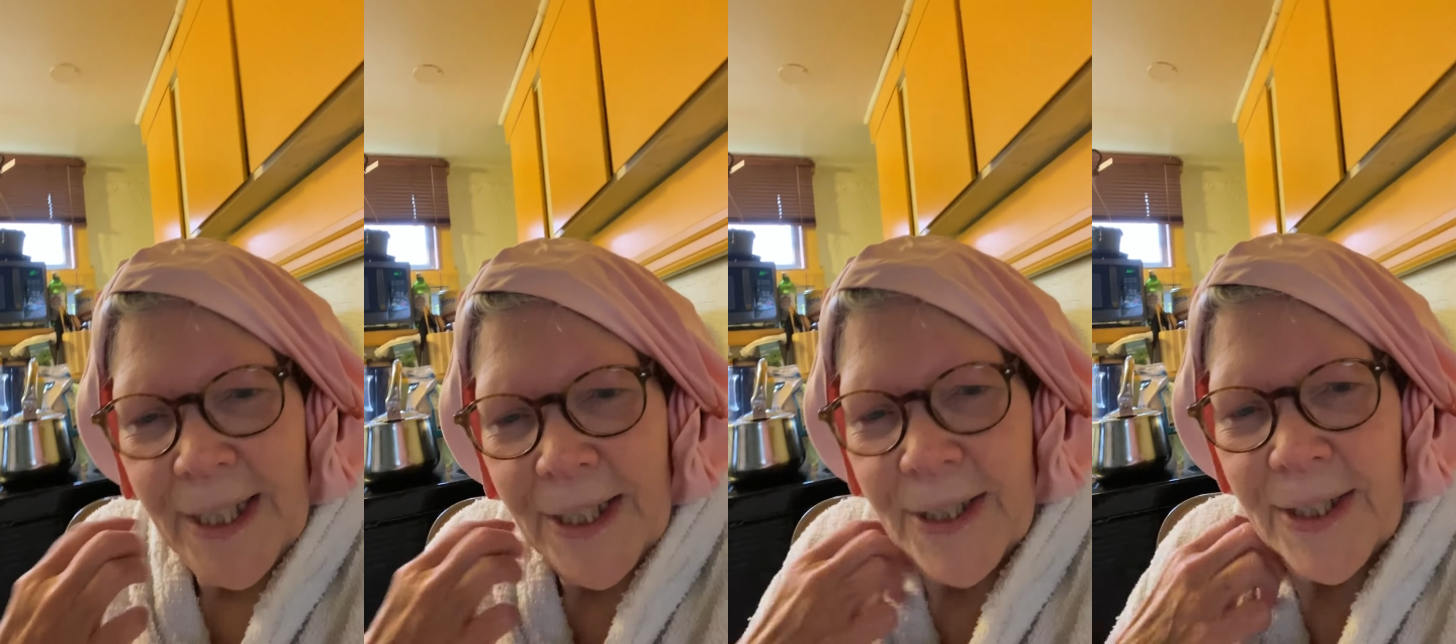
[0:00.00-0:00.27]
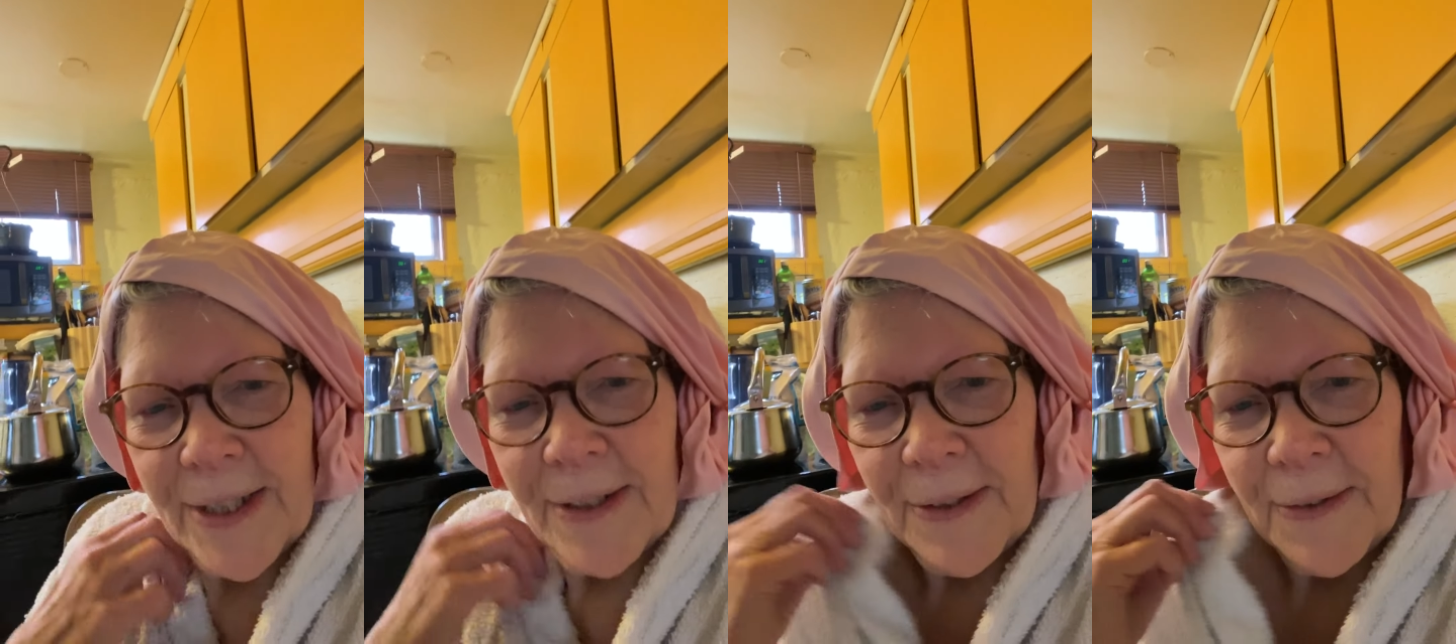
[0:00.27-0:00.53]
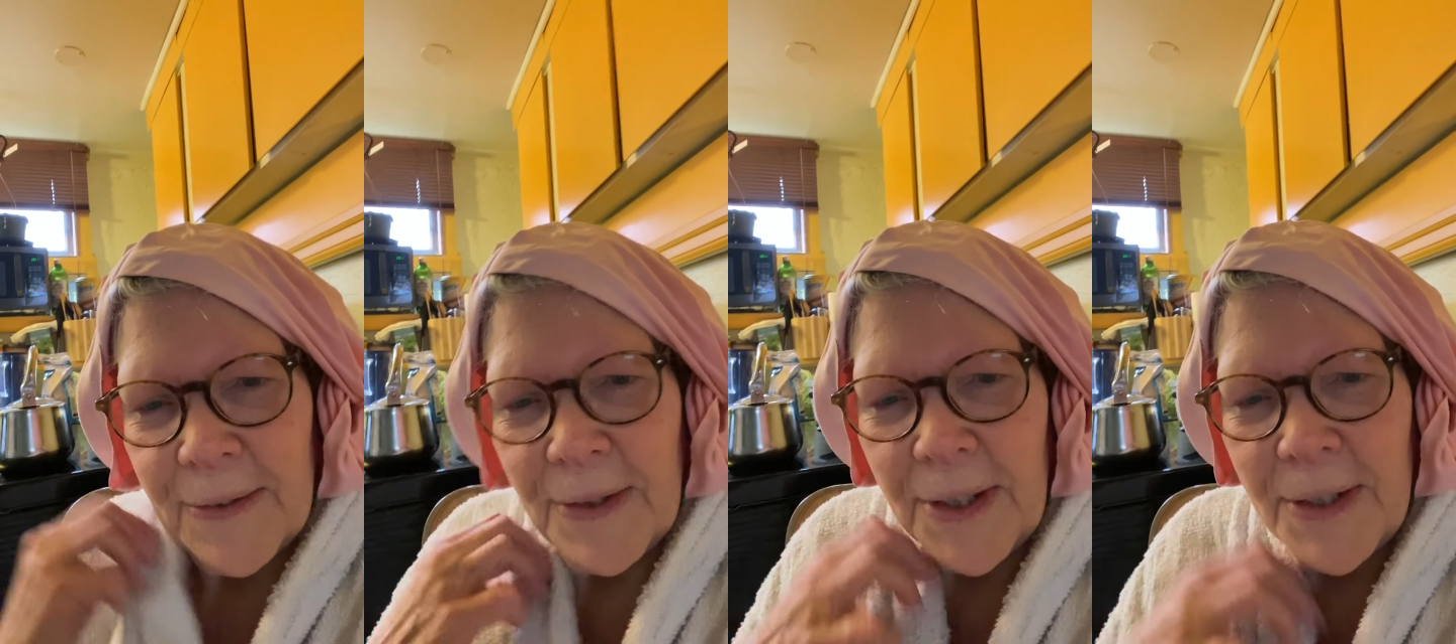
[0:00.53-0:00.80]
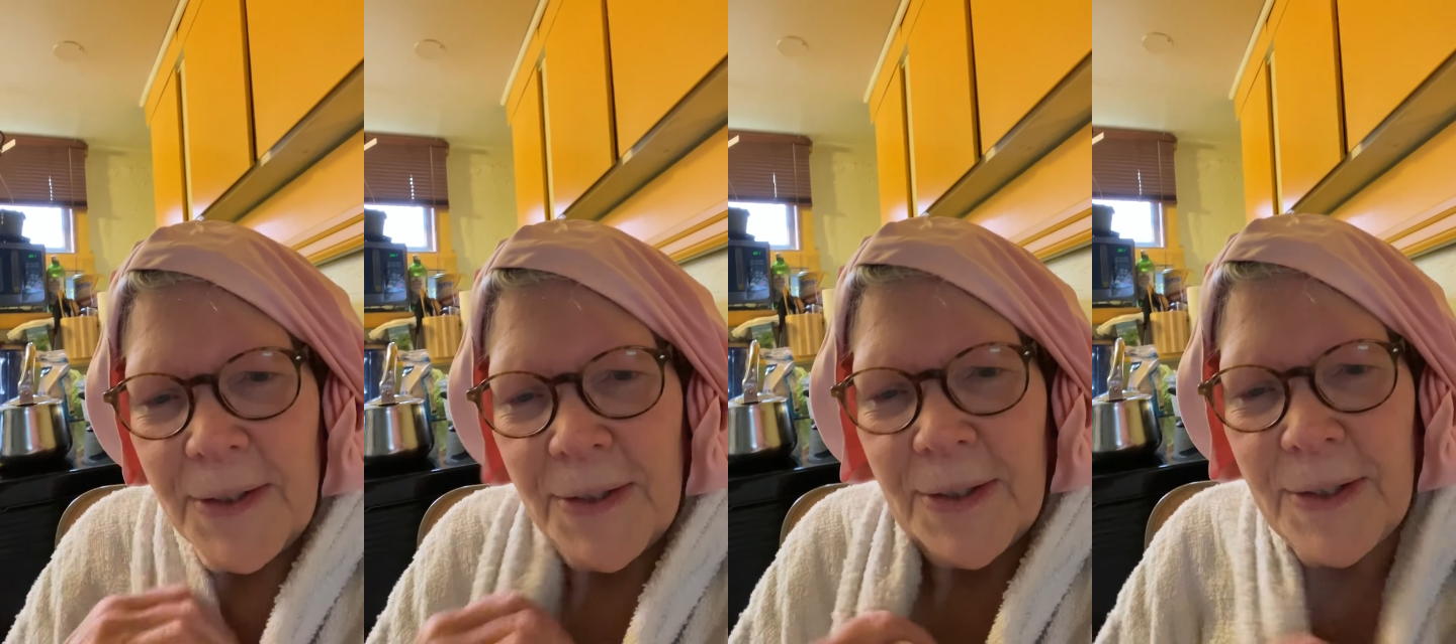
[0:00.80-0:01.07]
It's a
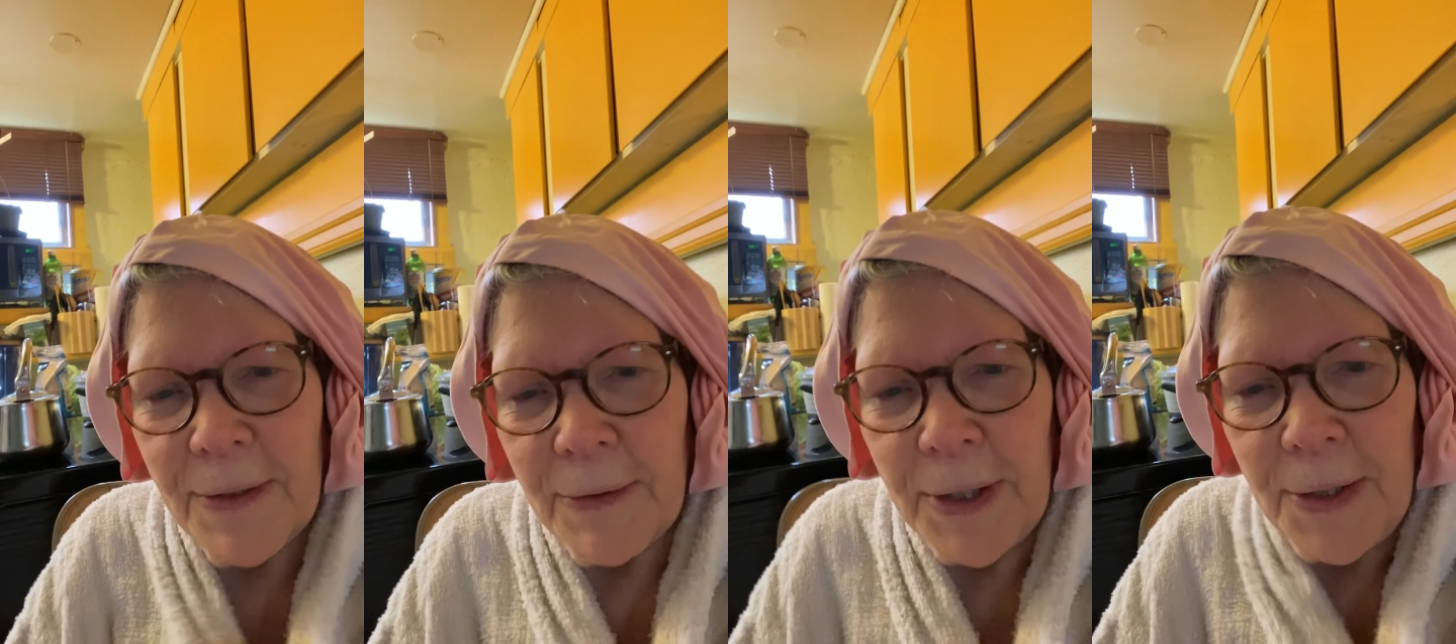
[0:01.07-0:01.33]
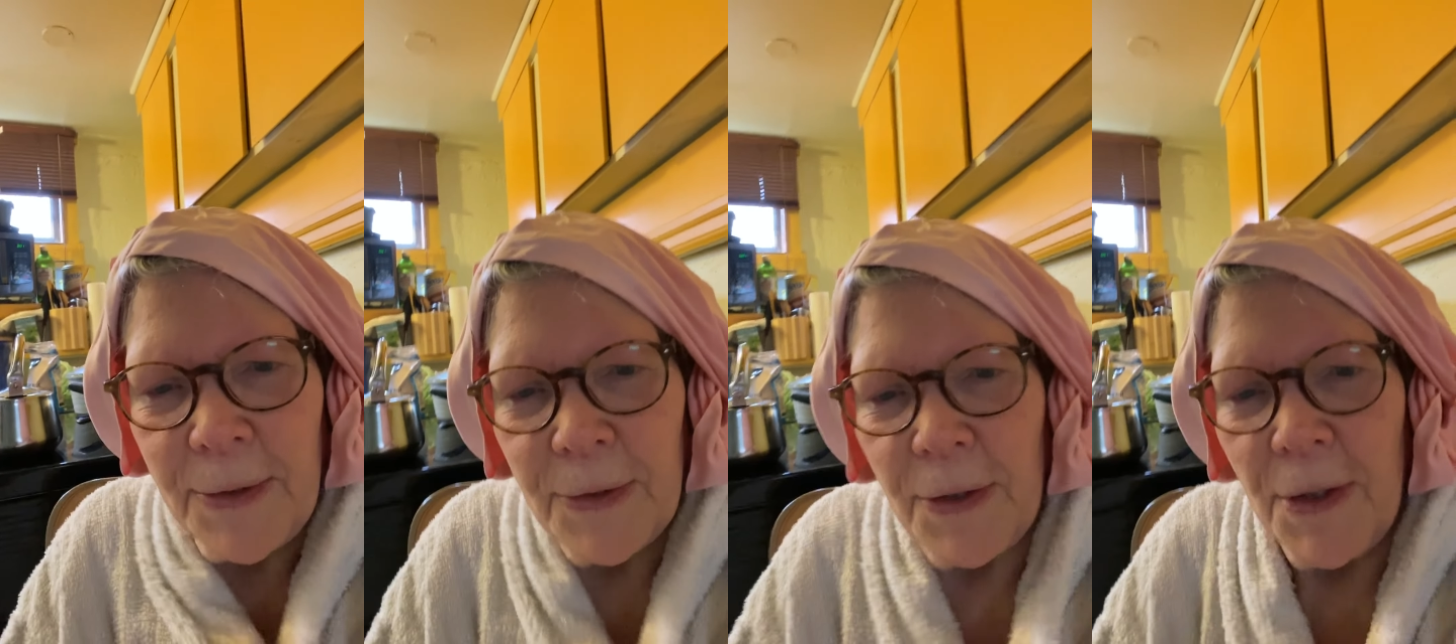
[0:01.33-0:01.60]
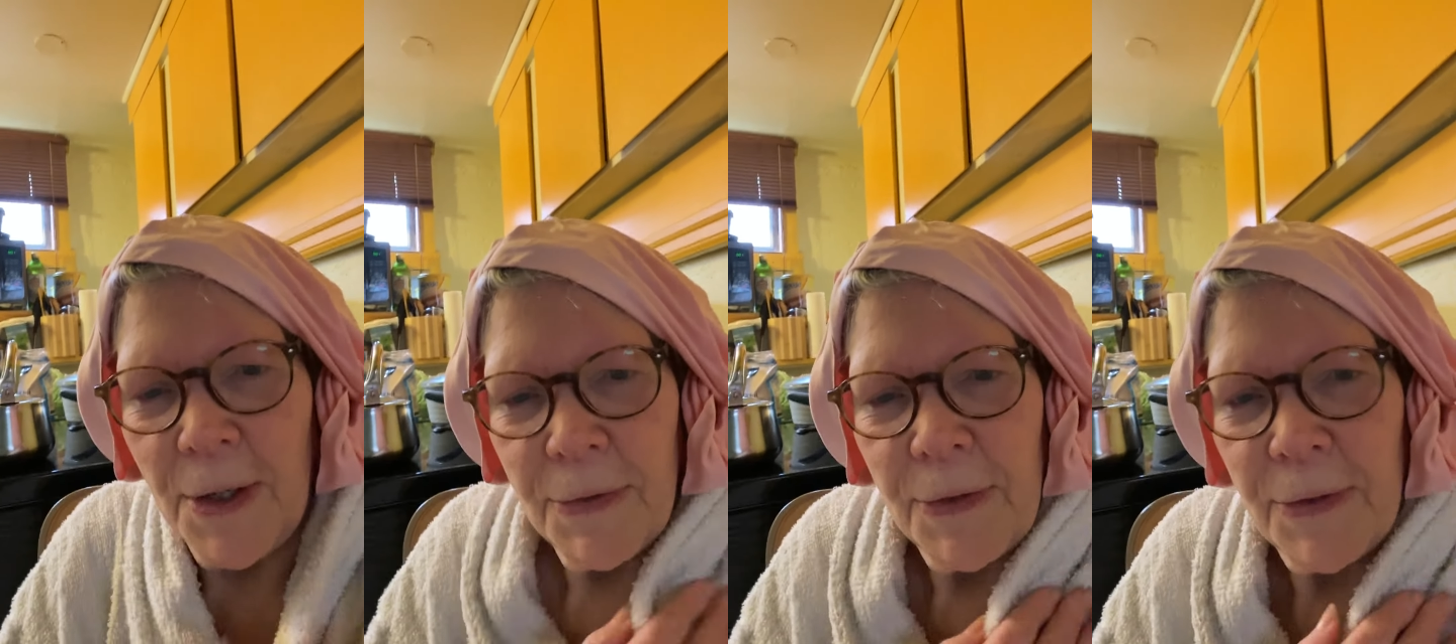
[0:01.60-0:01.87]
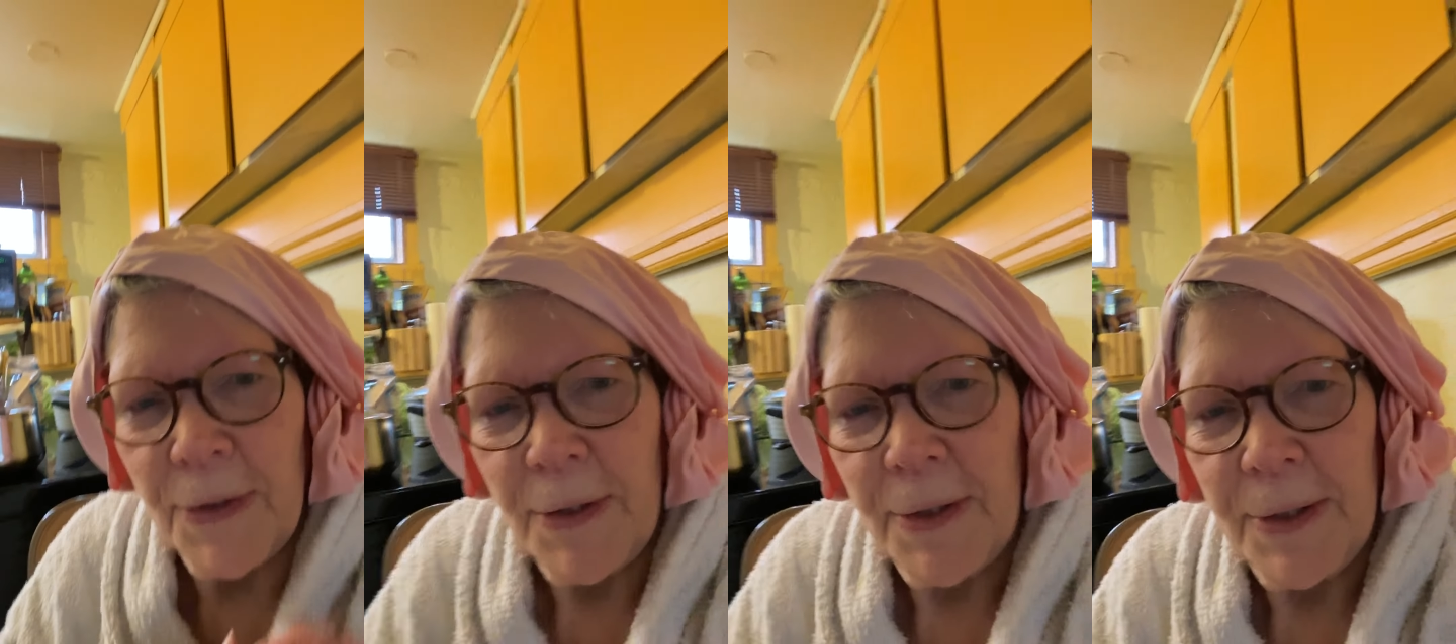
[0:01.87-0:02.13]
nice terry
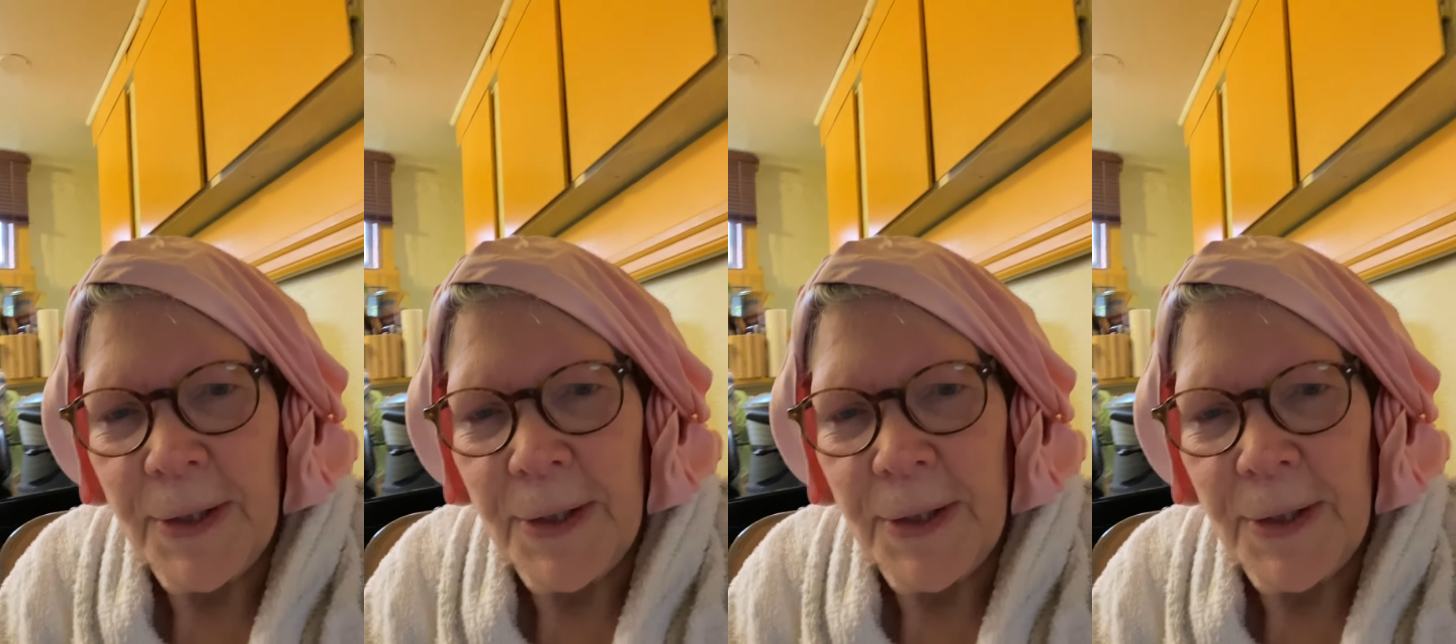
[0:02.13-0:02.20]
cloth